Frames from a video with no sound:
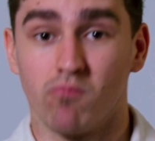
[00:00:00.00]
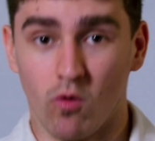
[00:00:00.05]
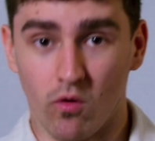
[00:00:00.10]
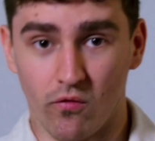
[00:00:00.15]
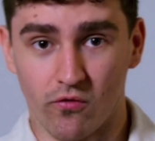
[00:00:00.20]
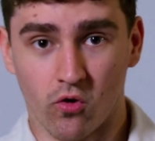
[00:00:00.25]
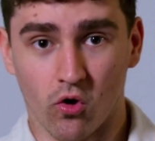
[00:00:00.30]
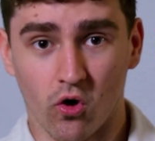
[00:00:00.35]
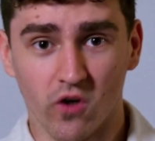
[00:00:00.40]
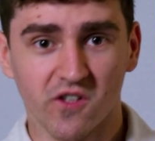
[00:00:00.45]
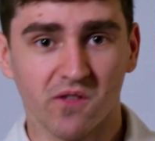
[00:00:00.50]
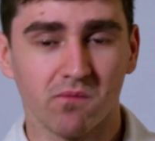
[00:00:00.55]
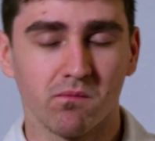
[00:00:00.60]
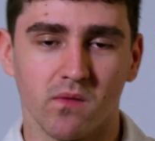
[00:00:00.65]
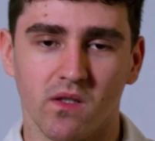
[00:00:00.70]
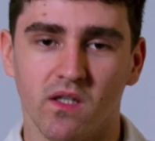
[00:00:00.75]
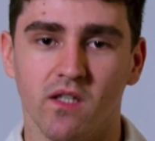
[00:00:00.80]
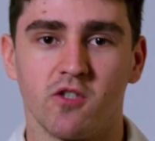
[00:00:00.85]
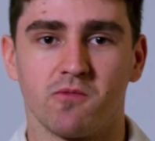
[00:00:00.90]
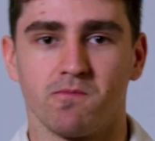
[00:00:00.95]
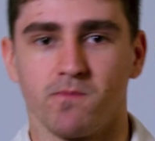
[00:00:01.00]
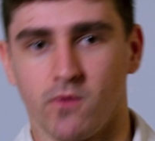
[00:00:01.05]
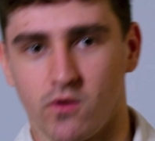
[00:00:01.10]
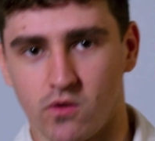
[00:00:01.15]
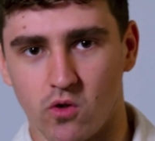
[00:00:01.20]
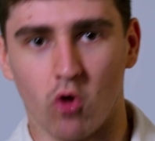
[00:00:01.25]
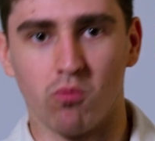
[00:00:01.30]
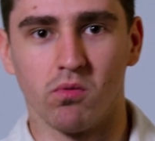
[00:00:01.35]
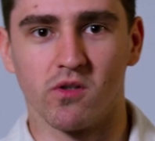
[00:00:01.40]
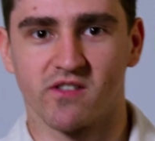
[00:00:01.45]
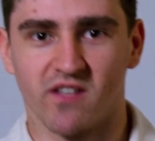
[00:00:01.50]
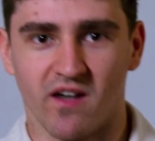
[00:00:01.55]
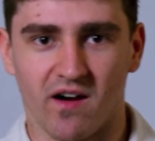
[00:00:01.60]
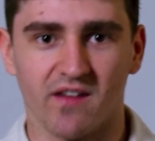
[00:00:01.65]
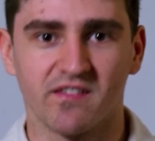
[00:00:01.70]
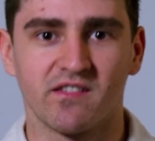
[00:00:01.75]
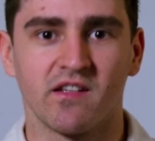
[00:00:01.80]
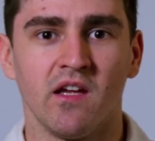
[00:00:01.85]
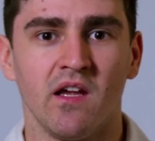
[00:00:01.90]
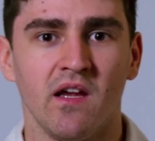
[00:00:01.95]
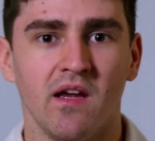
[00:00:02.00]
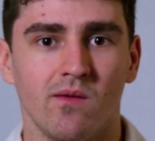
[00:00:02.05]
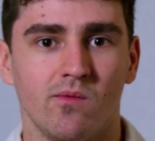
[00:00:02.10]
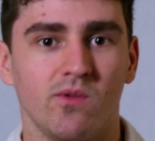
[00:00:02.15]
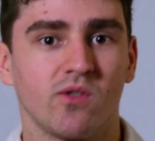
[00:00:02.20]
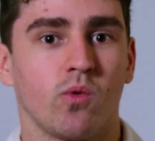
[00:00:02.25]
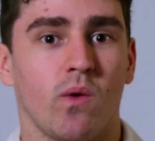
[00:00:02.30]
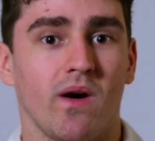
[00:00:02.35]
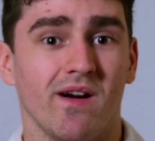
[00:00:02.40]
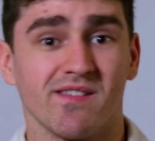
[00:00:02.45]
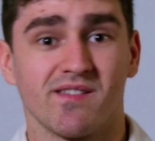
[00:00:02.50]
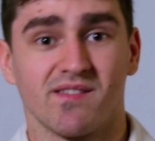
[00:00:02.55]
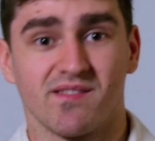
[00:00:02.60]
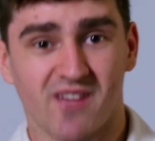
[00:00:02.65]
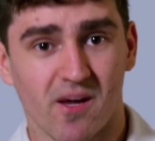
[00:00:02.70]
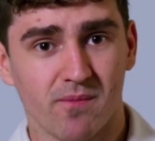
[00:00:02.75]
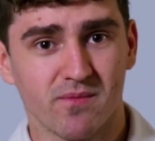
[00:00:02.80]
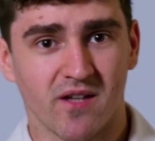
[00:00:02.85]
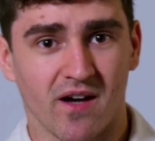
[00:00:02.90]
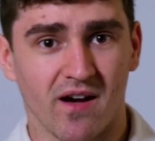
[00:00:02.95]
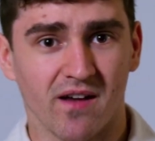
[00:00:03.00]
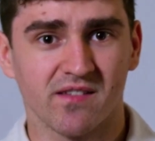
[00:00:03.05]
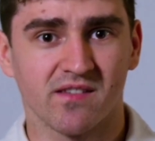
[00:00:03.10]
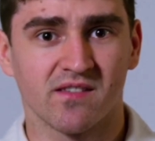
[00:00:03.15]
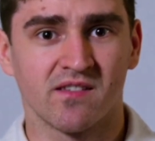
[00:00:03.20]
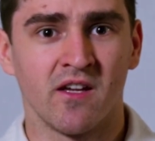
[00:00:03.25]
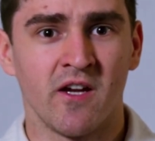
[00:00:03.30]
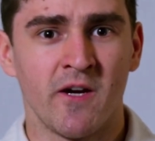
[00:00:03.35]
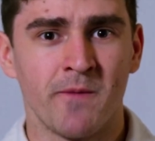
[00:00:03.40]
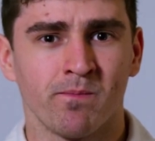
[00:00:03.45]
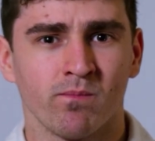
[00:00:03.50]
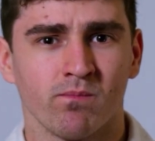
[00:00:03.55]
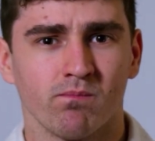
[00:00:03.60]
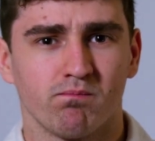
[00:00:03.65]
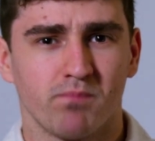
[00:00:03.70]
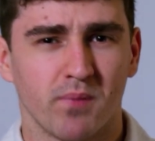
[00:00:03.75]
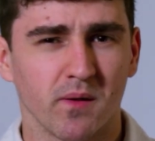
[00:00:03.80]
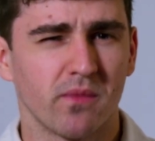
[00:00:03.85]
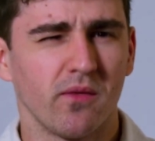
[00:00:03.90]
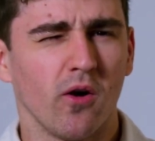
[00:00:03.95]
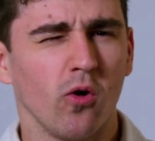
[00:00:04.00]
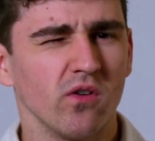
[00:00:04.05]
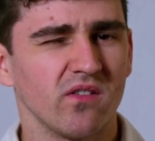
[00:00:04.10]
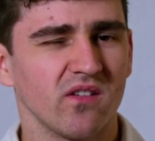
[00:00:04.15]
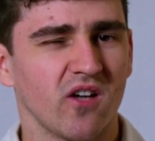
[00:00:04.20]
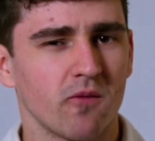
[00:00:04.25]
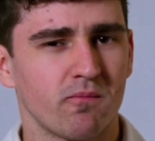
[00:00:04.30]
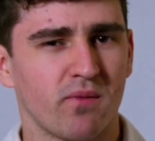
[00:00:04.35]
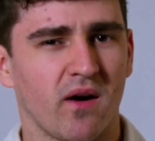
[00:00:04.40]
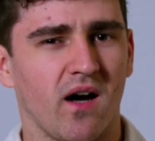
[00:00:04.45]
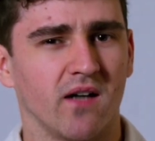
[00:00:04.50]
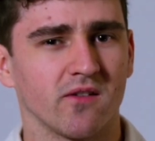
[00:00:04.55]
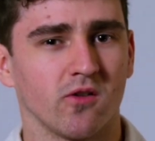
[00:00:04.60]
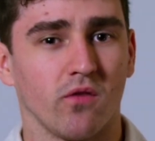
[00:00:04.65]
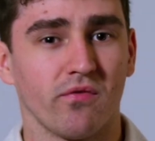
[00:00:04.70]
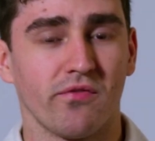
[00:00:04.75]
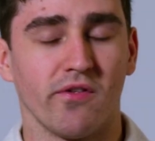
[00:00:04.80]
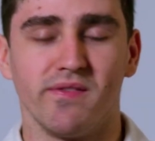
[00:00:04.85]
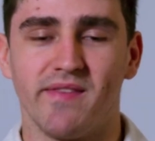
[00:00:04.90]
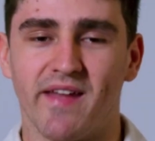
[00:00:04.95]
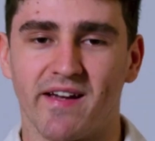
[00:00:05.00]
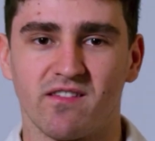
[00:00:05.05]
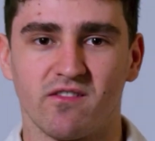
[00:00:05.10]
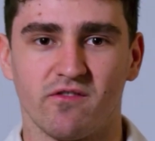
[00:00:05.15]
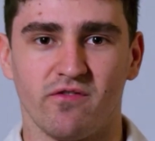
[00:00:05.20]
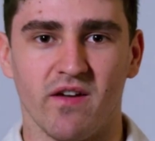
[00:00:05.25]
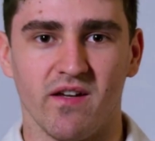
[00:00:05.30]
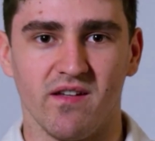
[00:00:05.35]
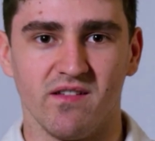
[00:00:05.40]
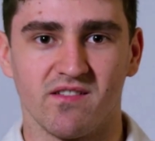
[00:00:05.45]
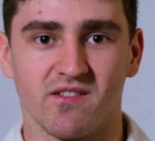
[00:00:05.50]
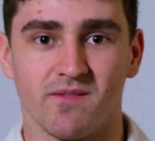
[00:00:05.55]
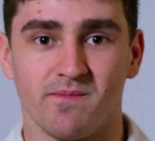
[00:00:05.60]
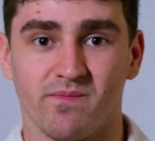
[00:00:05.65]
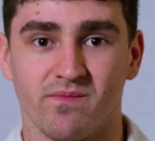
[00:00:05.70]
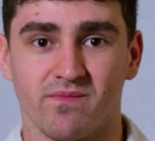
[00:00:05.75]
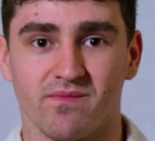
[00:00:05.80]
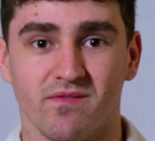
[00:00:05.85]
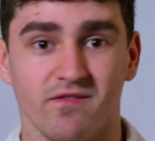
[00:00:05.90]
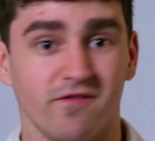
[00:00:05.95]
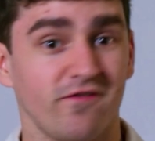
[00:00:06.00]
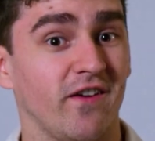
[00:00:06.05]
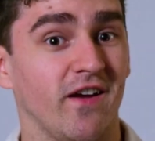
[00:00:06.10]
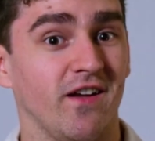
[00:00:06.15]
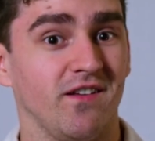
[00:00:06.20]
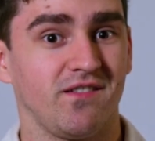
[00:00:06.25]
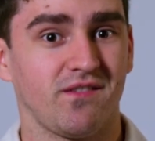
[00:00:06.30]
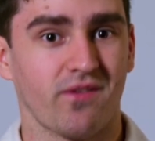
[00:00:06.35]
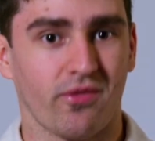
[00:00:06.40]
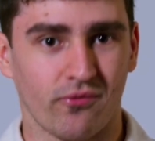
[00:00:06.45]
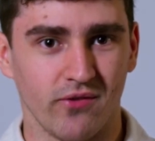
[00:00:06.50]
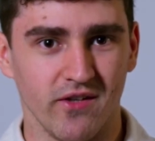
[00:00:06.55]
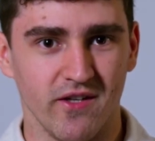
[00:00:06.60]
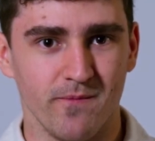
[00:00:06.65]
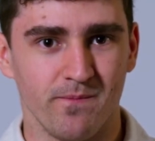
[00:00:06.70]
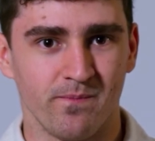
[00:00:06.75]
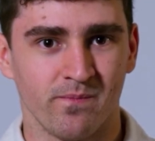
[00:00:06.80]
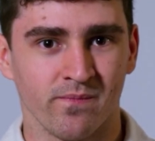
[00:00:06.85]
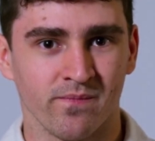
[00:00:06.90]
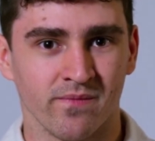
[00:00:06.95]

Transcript: Of course, each global task requires subtasks, but those are part of the next phase, phase 3.